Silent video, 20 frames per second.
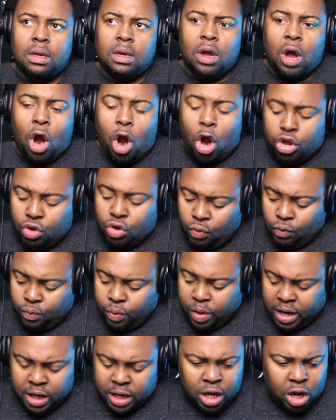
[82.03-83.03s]
Are you
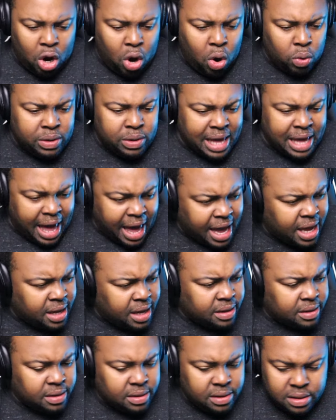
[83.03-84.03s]
really okay
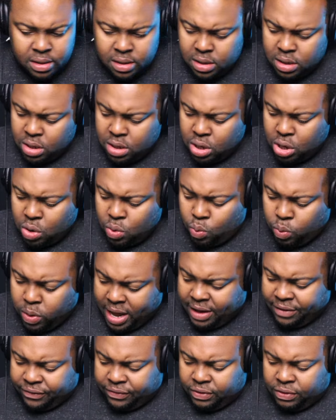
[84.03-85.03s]

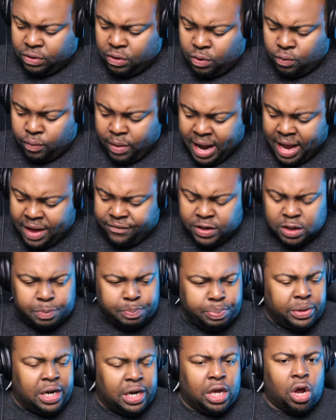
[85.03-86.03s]
with the Ravens
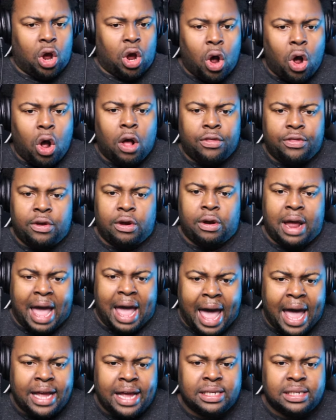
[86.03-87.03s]
putting all their
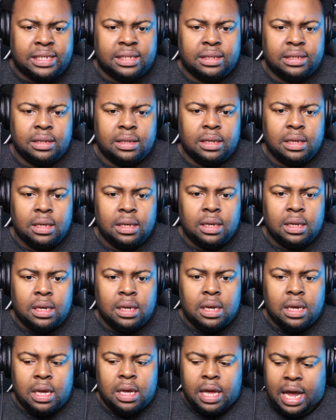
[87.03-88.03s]
eggs
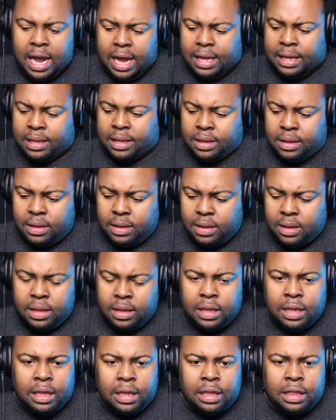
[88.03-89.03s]
in
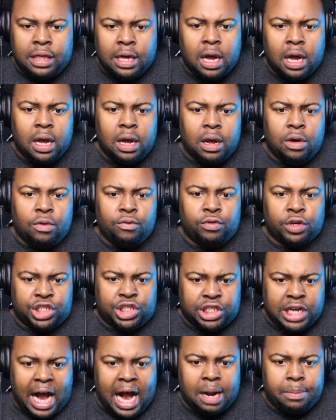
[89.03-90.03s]
the
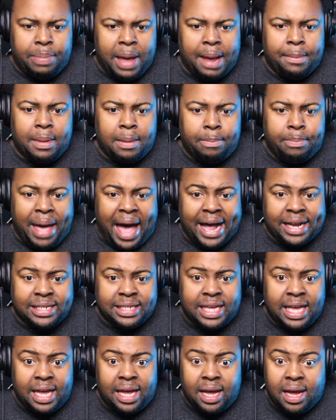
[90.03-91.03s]
Rashad Bateman
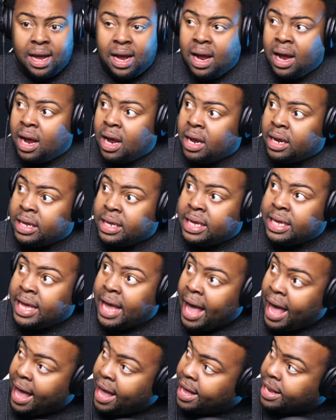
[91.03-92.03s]
basket
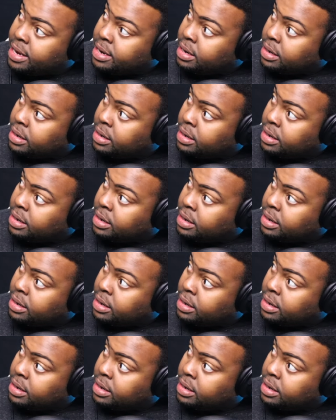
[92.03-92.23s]
again?